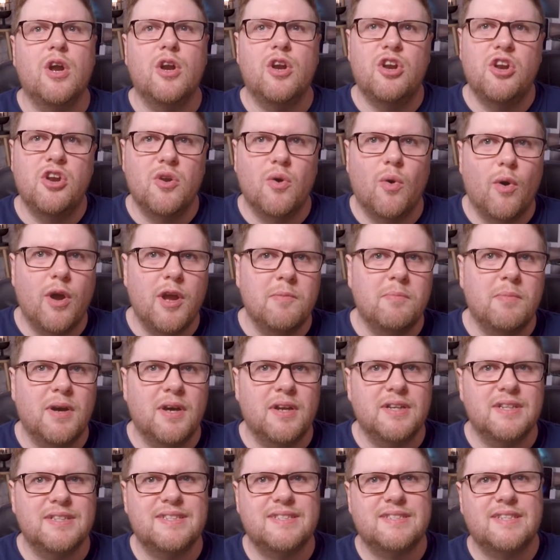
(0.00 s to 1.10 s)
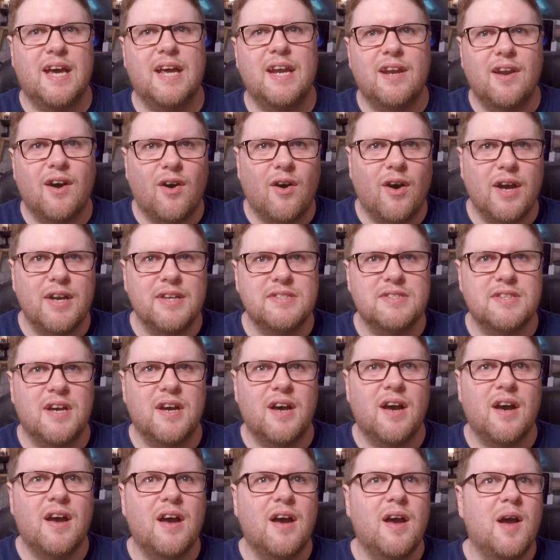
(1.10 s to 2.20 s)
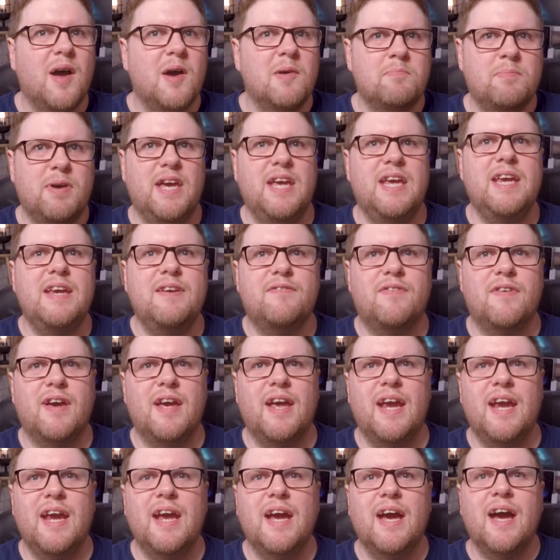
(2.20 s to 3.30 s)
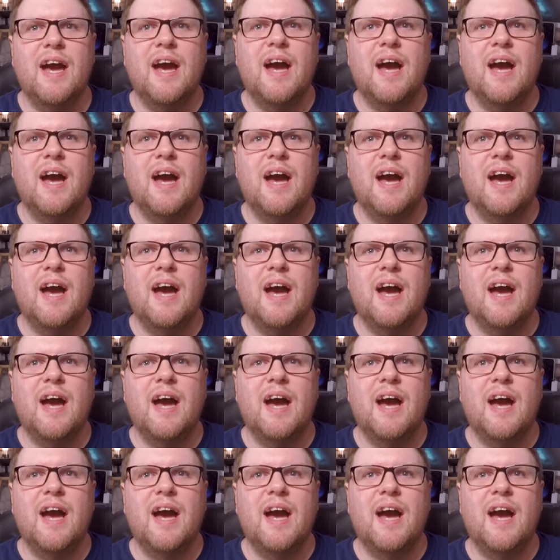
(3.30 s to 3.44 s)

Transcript: Neumann, Sennheiser, PV,